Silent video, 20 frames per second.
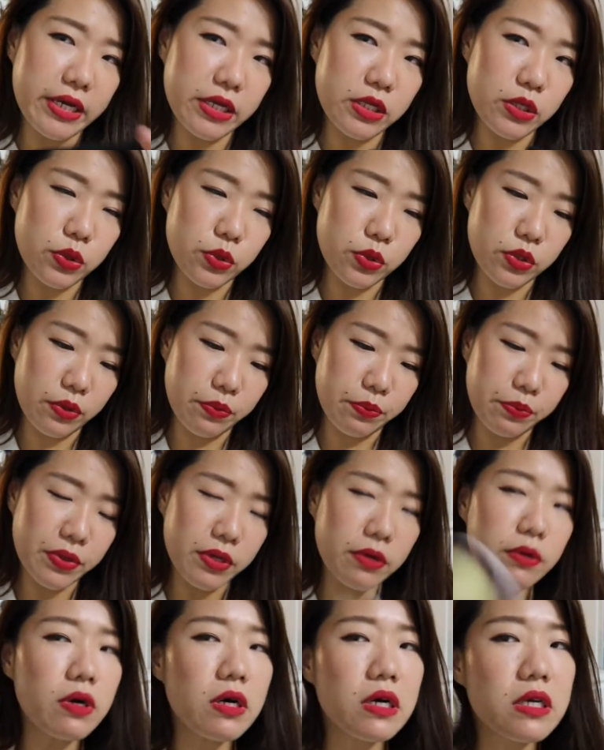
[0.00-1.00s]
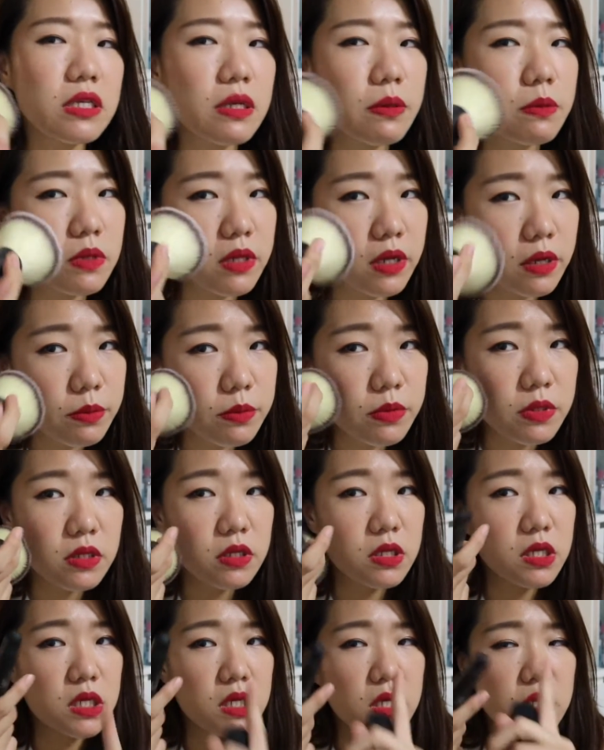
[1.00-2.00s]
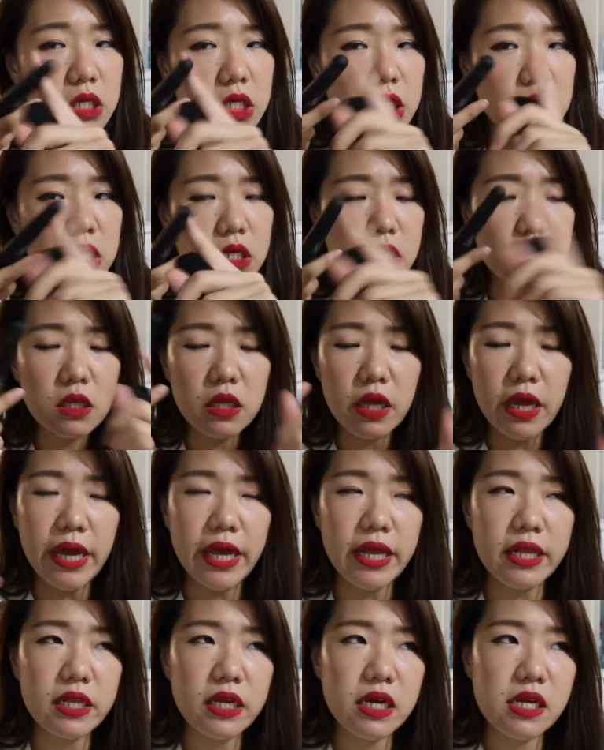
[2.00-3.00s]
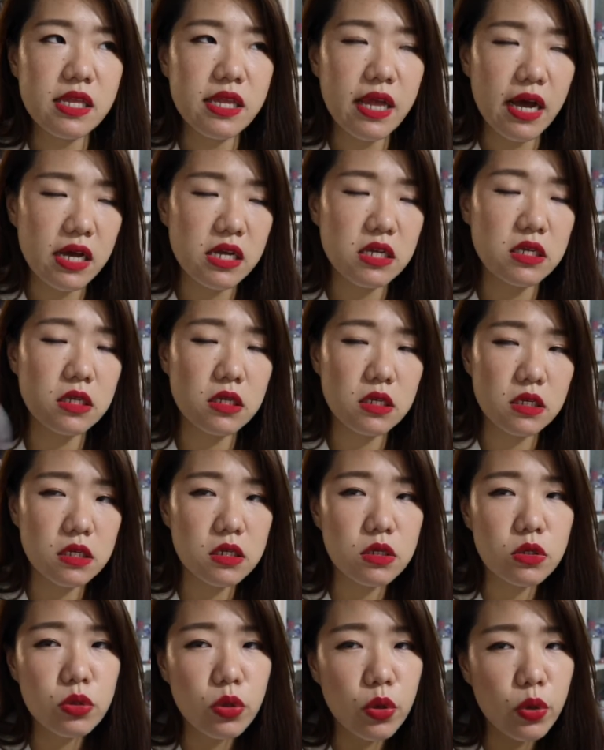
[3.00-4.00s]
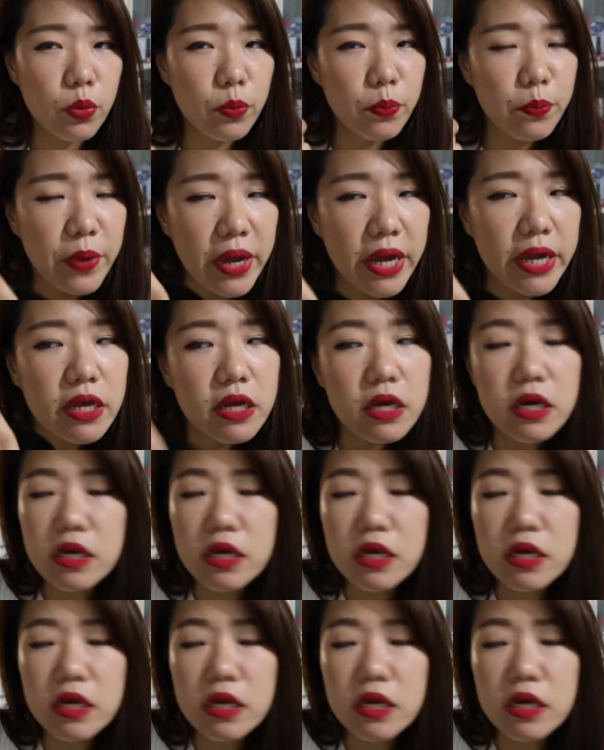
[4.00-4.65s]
into the mirror, sometimes the handle does bang